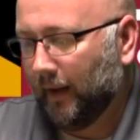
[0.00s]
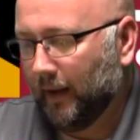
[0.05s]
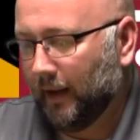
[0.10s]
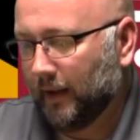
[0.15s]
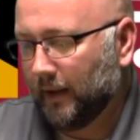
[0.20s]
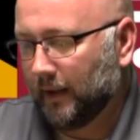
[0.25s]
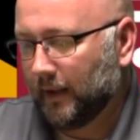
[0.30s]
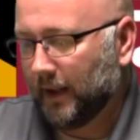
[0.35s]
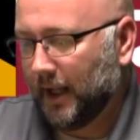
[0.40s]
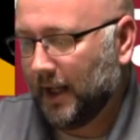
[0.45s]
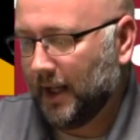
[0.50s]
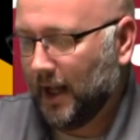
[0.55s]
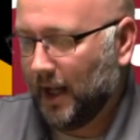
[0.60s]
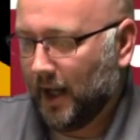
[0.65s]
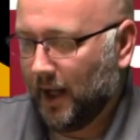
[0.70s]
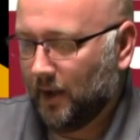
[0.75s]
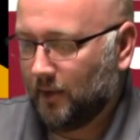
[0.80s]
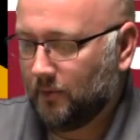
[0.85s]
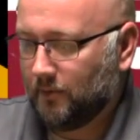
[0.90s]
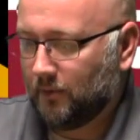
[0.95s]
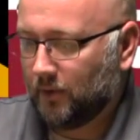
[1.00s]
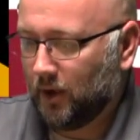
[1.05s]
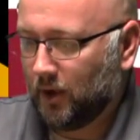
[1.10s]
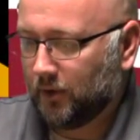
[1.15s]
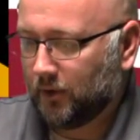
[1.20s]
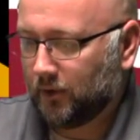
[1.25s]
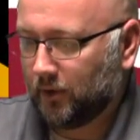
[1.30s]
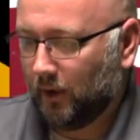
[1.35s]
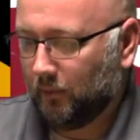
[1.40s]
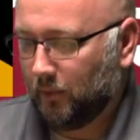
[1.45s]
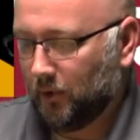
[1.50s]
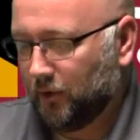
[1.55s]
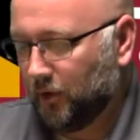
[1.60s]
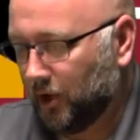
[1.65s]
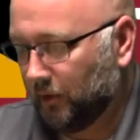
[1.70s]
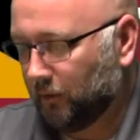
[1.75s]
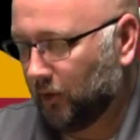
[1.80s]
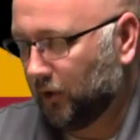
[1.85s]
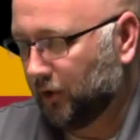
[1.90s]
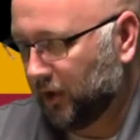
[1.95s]
And they have stuff with
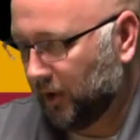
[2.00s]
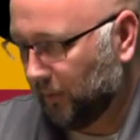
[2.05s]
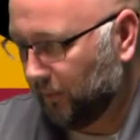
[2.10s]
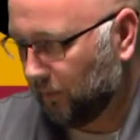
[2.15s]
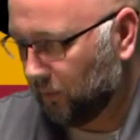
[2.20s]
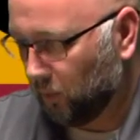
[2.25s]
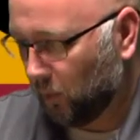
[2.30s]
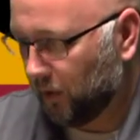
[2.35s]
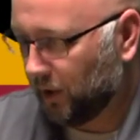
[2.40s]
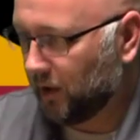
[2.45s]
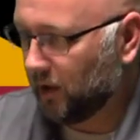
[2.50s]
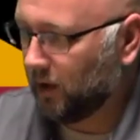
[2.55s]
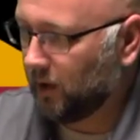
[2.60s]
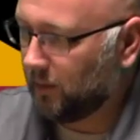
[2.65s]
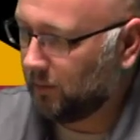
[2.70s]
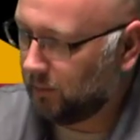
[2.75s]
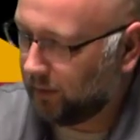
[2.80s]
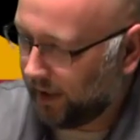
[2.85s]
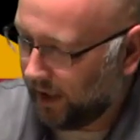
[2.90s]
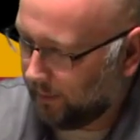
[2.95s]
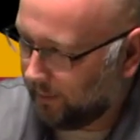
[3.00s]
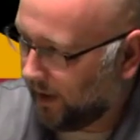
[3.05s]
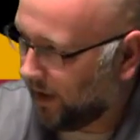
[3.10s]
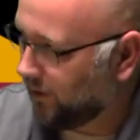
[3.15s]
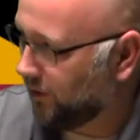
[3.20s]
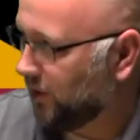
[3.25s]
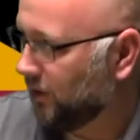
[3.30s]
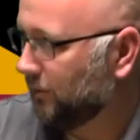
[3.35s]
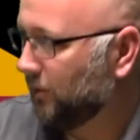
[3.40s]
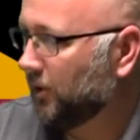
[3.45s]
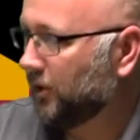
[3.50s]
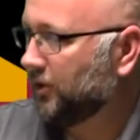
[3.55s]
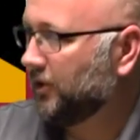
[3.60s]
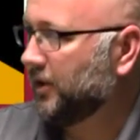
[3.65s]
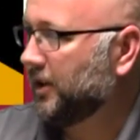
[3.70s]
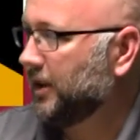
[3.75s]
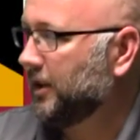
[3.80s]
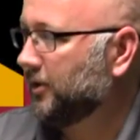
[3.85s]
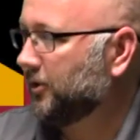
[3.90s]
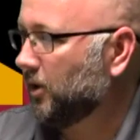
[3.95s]
University of Florida, Brandman
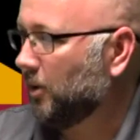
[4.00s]
University.